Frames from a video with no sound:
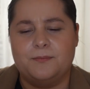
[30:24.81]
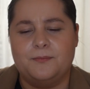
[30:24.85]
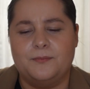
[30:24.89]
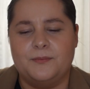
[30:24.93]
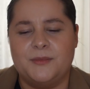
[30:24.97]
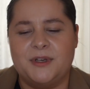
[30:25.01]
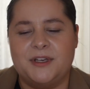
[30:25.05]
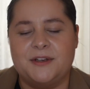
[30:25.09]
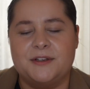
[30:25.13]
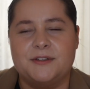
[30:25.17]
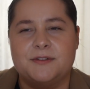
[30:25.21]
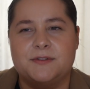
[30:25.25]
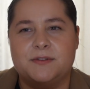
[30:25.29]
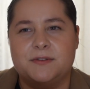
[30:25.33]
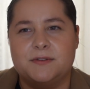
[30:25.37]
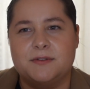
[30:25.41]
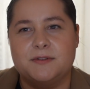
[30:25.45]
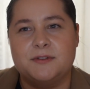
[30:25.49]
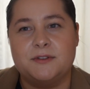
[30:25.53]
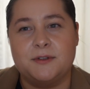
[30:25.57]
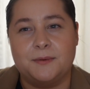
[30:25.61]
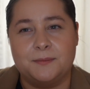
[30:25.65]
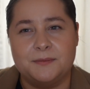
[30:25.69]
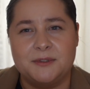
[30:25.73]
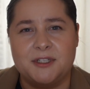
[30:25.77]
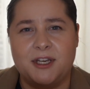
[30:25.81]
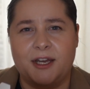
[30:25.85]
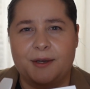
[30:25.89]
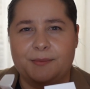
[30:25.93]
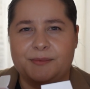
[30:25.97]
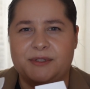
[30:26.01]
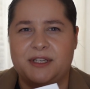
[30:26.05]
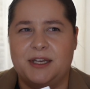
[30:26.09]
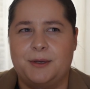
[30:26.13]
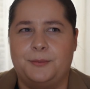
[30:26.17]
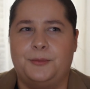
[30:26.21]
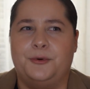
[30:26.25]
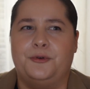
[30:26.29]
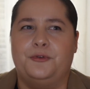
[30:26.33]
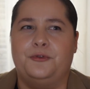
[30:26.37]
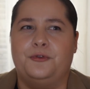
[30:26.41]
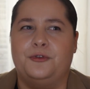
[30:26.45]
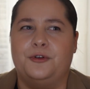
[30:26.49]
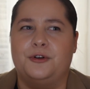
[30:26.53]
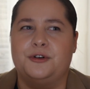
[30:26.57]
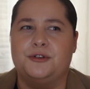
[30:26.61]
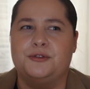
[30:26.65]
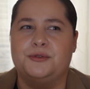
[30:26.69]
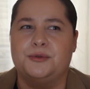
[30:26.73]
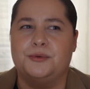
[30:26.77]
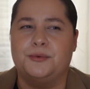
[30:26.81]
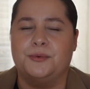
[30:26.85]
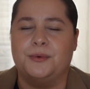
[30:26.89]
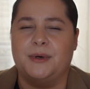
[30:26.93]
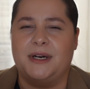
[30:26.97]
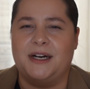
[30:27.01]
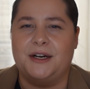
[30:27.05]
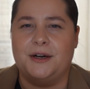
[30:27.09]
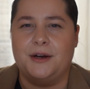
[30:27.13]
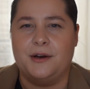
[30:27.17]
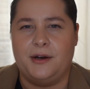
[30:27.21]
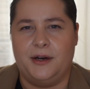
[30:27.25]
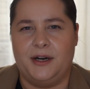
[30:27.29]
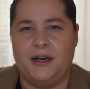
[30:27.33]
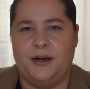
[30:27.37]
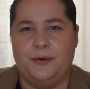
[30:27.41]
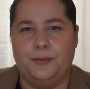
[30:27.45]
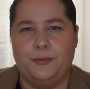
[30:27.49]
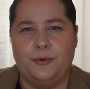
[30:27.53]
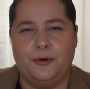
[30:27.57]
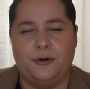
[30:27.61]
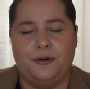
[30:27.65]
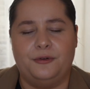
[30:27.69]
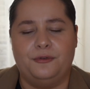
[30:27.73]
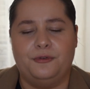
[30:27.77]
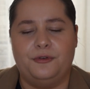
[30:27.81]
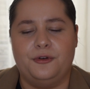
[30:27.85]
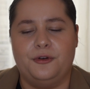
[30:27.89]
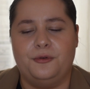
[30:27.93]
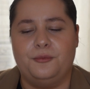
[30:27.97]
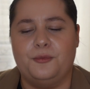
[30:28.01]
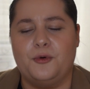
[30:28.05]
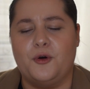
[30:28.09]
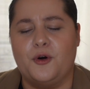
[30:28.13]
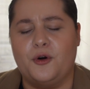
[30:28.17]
because sometimes I prefer to wear hair perfume